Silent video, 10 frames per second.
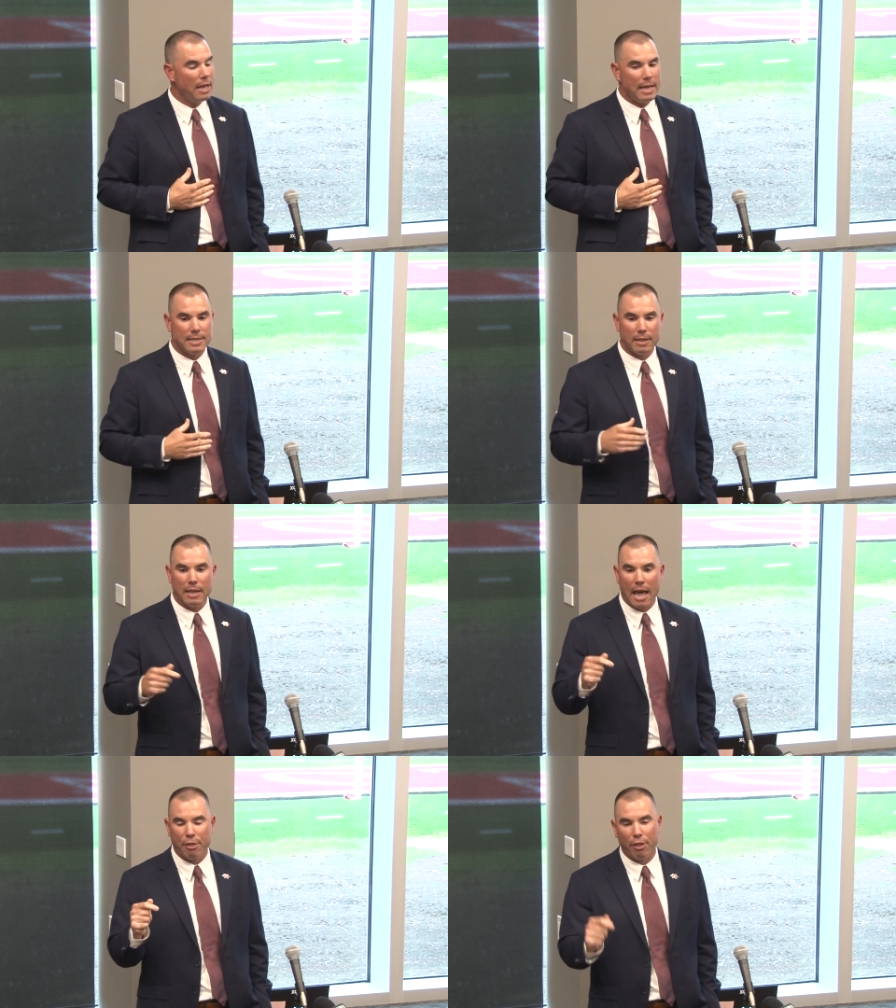he said,
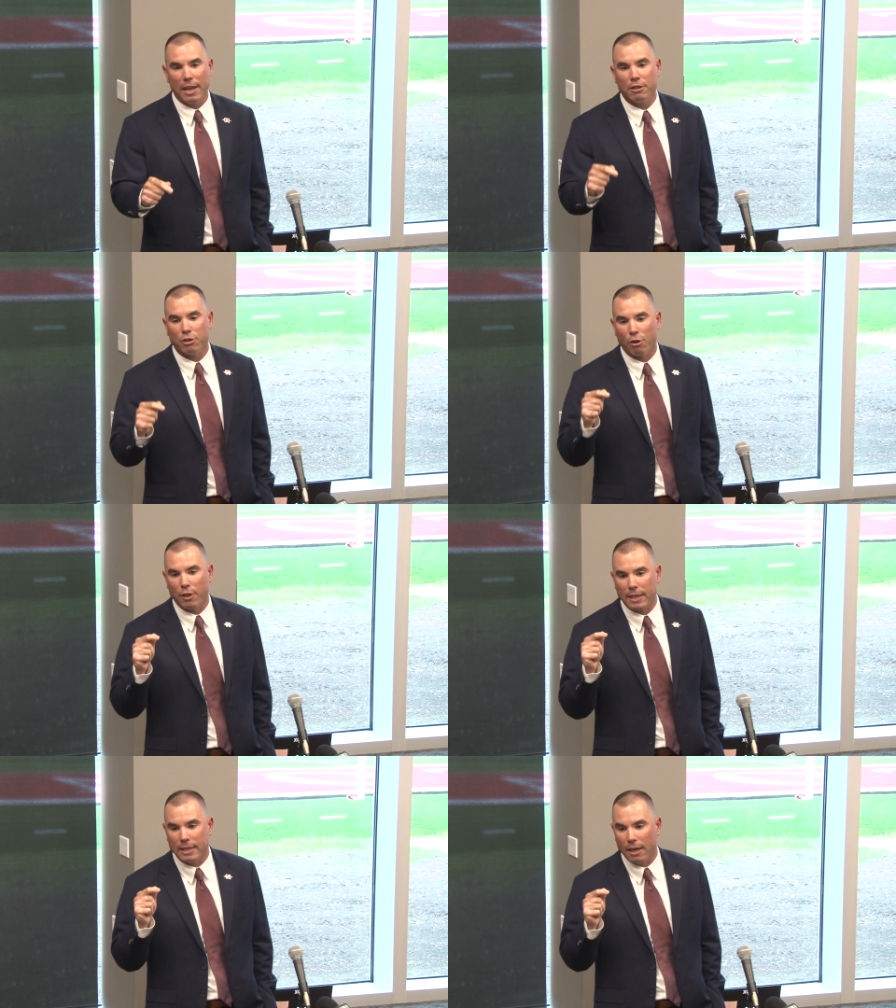athletics are
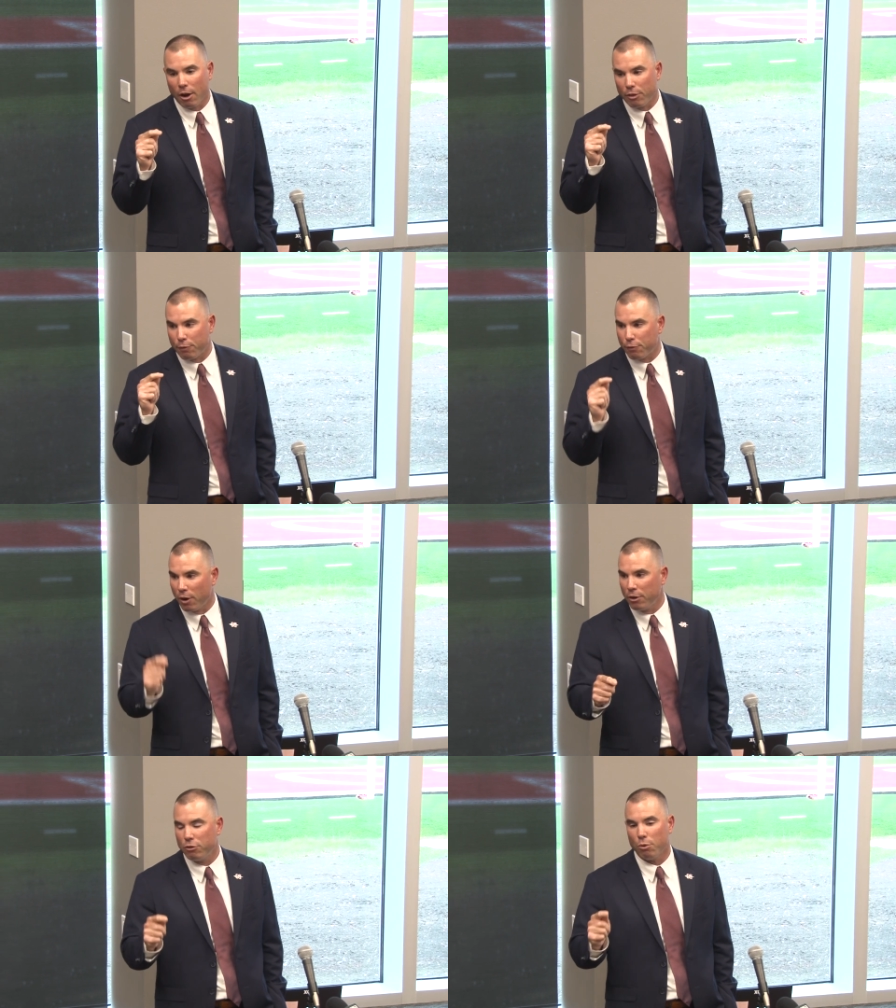the, are the
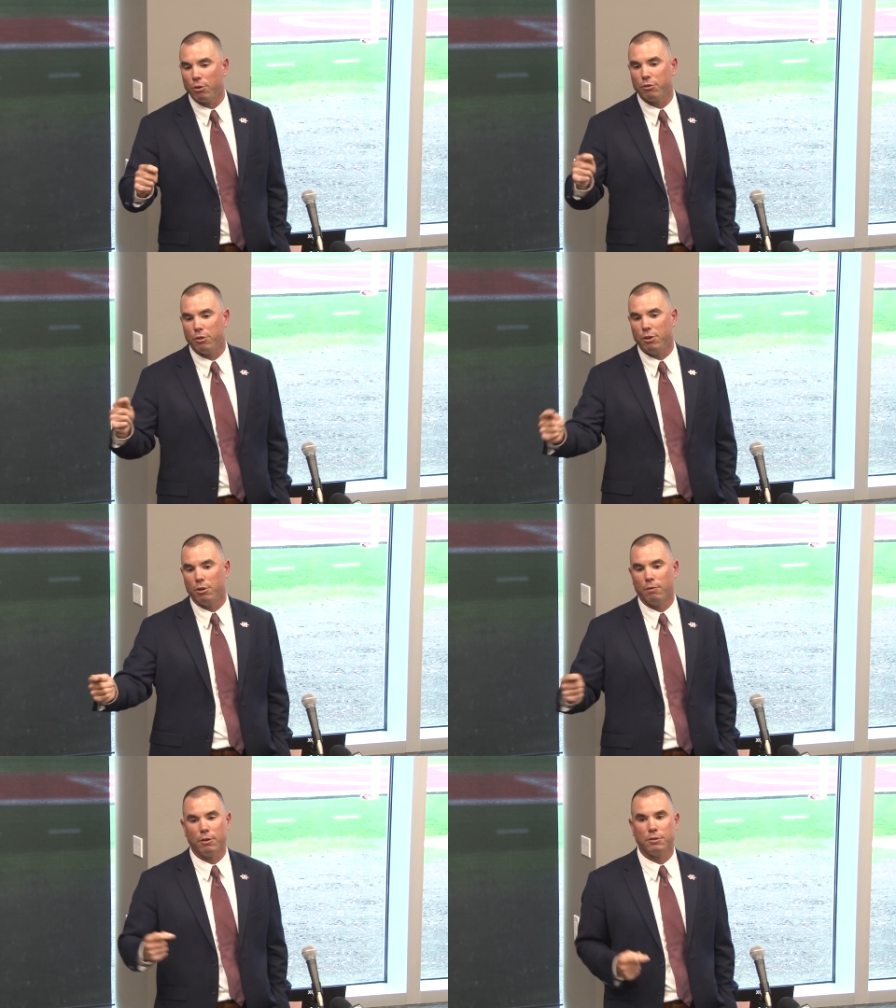front door to the
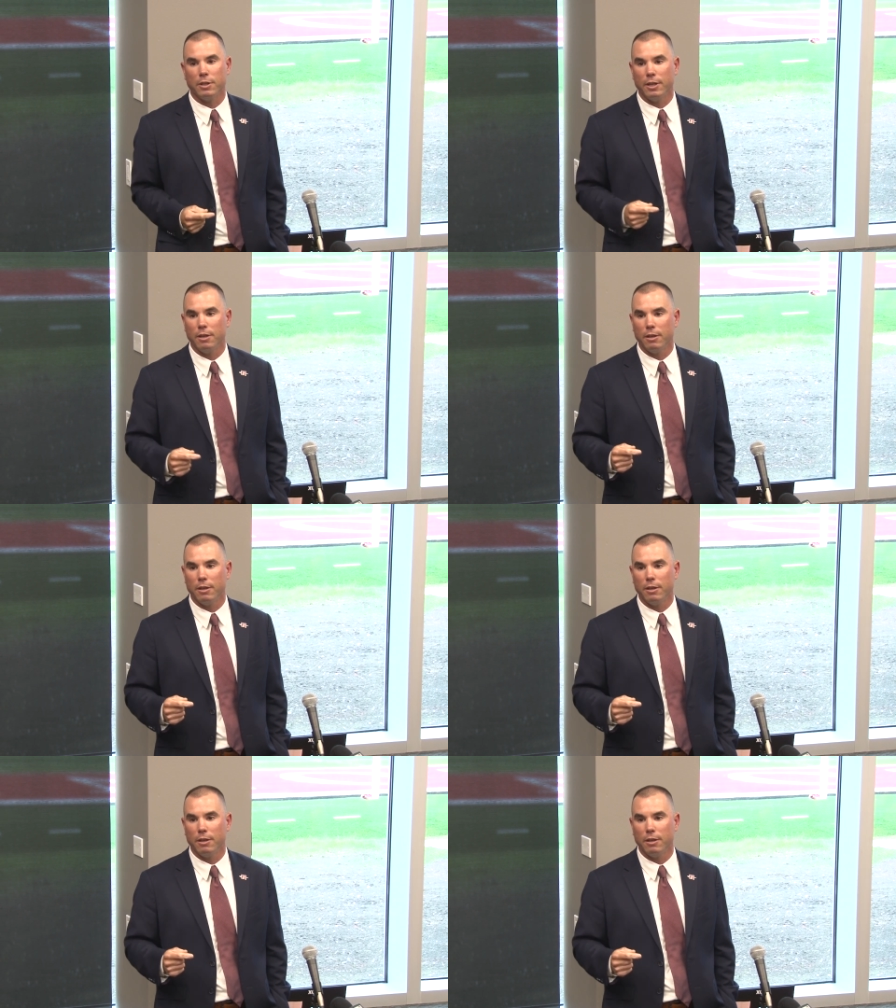university.